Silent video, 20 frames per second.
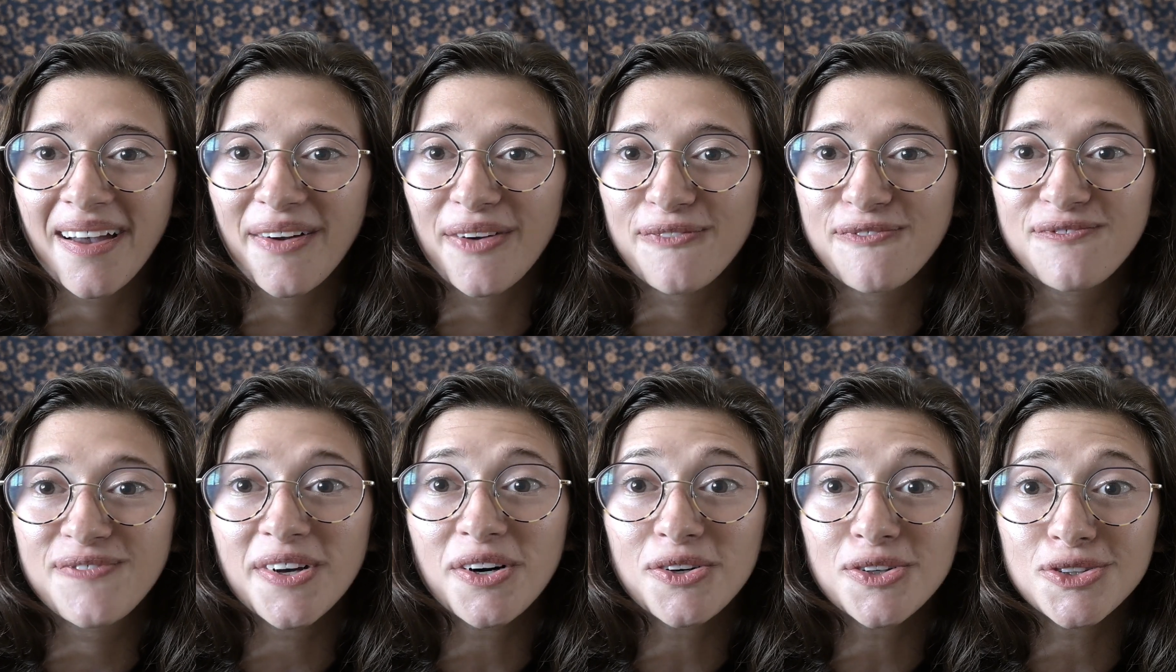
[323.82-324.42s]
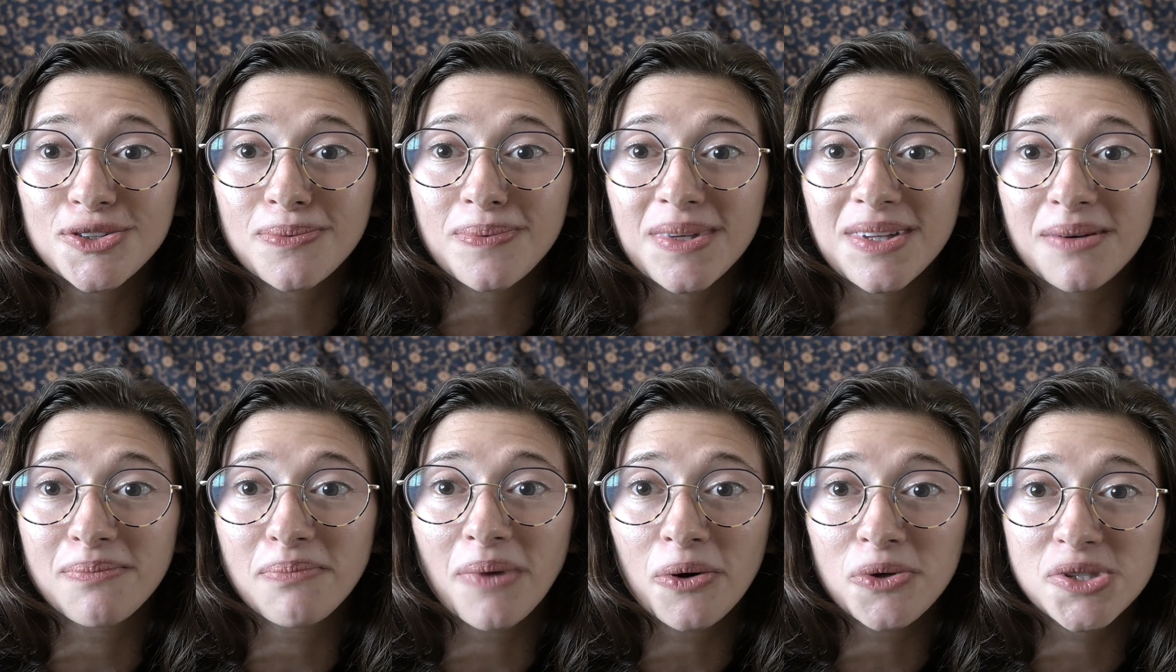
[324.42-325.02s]
filled with
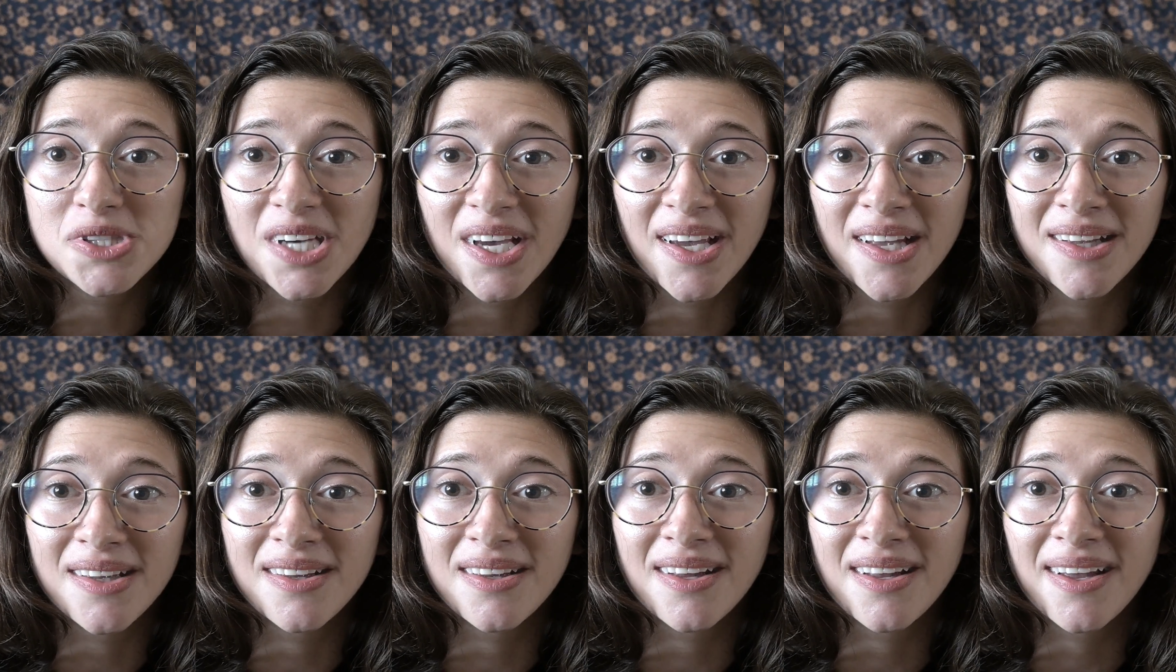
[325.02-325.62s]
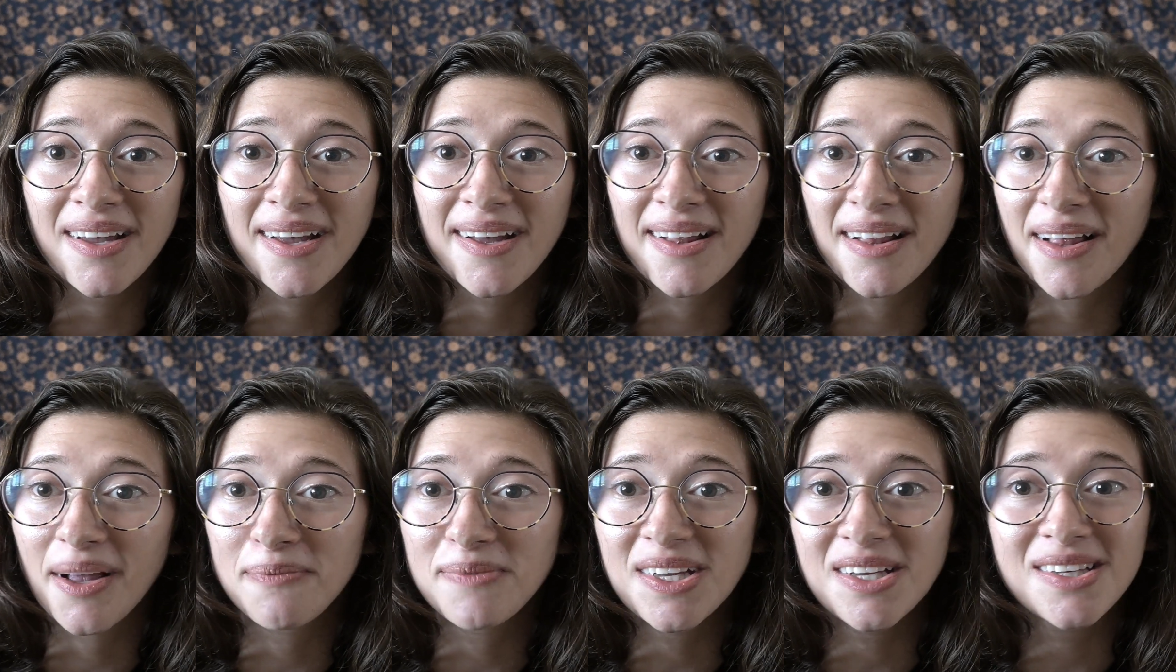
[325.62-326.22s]
emotion.
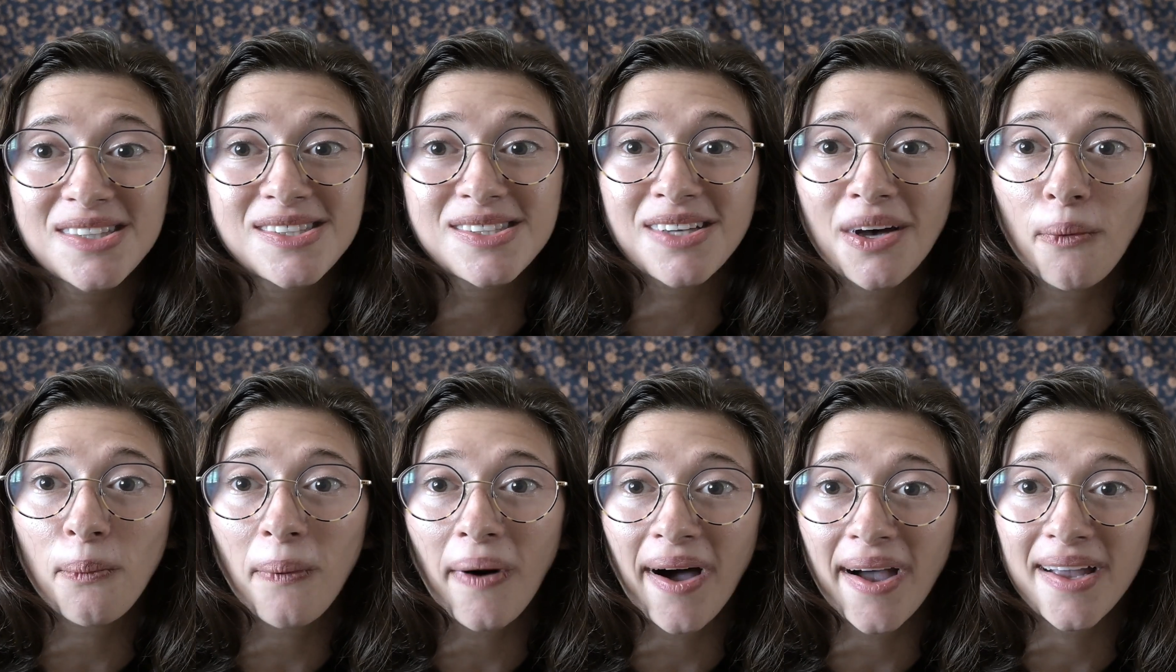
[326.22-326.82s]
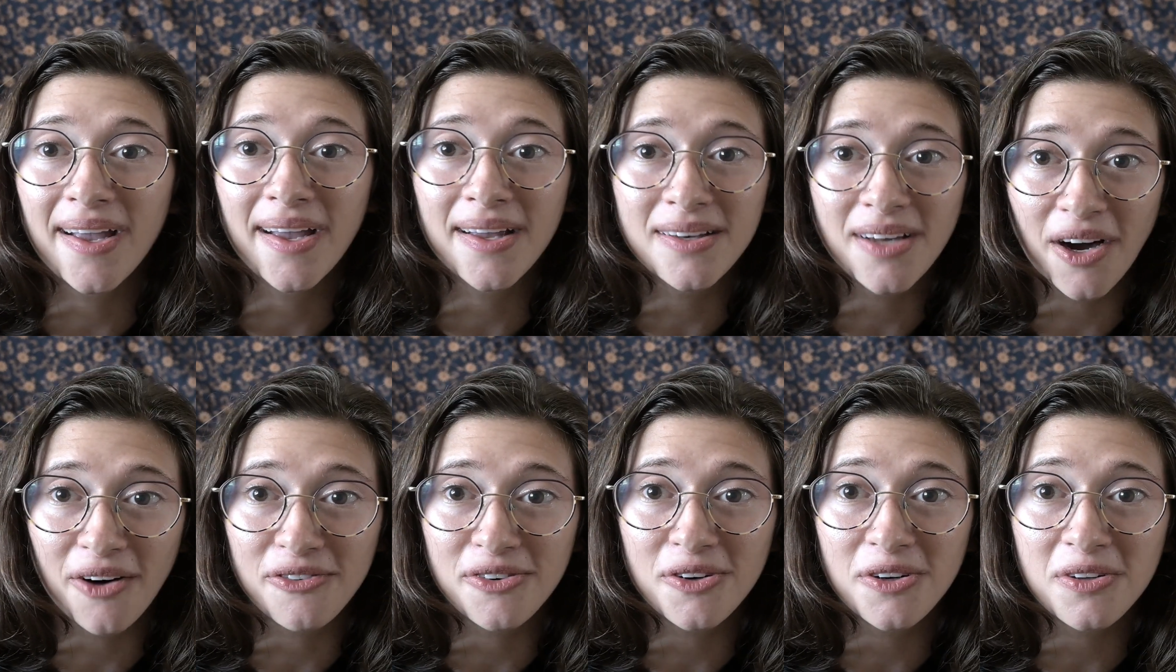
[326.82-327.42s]
It's a YA
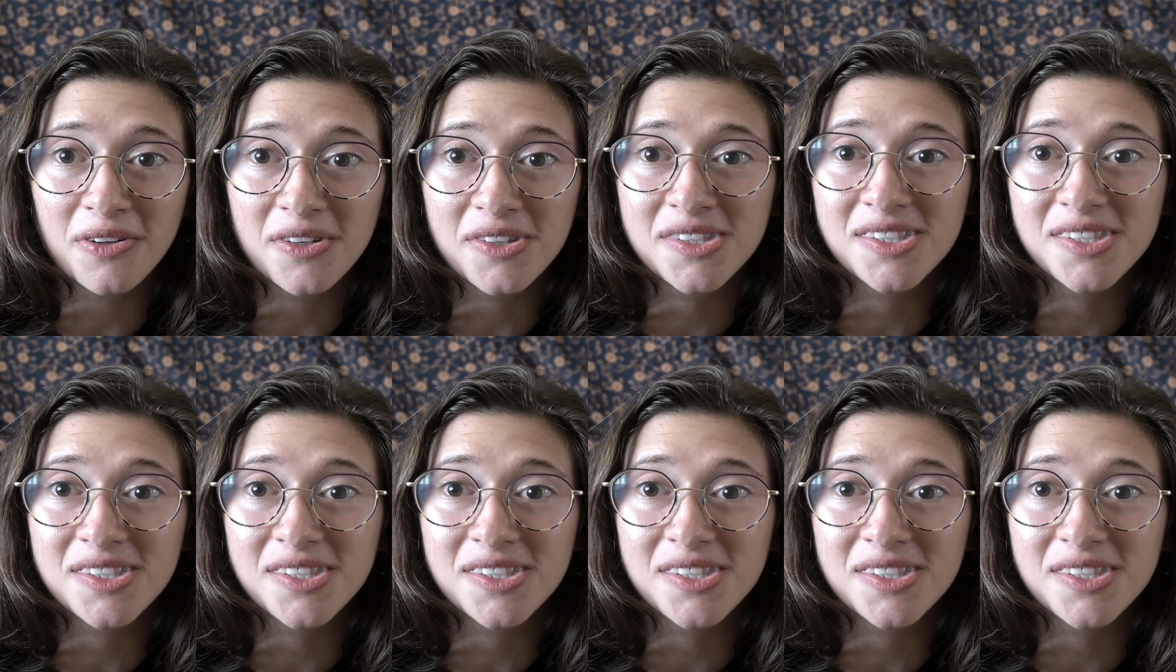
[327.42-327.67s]
novel,